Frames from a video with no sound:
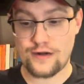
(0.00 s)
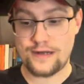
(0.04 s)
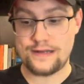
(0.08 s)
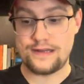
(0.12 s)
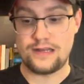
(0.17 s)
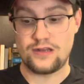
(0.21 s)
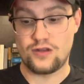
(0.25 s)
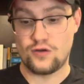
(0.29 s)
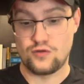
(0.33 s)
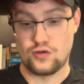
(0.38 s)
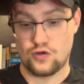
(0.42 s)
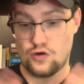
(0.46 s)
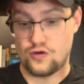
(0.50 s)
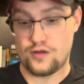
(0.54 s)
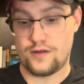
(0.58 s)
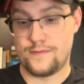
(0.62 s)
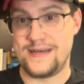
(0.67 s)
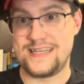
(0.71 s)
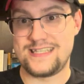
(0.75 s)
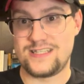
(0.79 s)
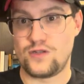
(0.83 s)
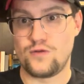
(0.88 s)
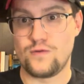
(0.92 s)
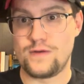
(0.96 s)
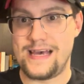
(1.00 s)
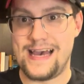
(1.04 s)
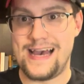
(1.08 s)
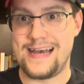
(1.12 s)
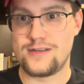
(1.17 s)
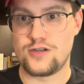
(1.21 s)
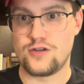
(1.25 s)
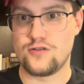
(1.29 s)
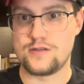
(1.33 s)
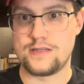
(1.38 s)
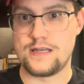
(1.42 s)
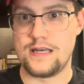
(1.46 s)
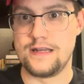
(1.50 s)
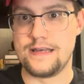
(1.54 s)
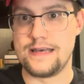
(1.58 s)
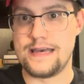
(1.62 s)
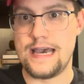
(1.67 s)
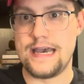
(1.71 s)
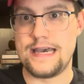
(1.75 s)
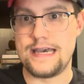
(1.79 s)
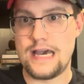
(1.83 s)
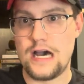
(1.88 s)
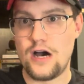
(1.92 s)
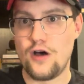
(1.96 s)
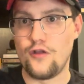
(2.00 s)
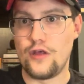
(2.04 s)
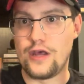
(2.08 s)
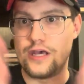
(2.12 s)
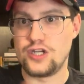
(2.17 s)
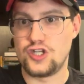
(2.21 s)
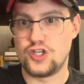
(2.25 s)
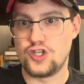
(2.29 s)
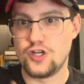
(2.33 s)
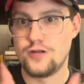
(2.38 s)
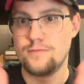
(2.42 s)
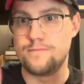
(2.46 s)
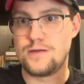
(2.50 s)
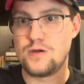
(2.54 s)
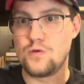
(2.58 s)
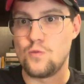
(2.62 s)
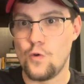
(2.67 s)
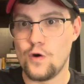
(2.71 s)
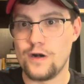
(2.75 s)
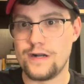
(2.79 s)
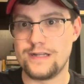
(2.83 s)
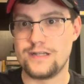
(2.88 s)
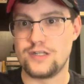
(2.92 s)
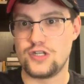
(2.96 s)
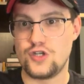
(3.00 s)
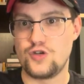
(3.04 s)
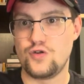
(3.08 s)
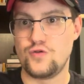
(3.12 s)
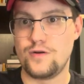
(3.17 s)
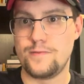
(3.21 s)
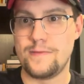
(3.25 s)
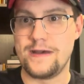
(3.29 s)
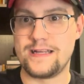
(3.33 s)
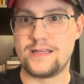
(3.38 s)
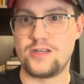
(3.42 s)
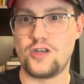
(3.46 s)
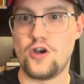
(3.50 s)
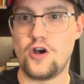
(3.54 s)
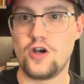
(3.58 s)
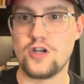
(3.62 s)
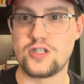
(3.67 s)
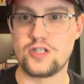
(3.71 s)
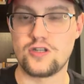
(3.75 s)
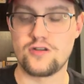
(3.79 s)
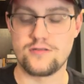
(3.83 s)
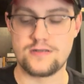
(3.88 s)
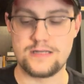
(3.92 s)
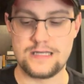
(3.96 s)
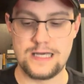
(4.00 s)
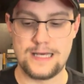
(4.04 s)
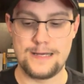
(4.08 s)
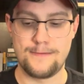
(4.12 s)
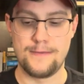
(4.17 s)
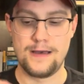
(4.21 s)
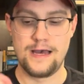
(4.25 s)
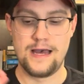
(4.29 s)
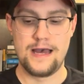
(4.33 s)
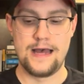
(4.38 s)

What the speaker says: I think those are the best two catchers in the AL. They should be 1 and 2 to make the All-Star team.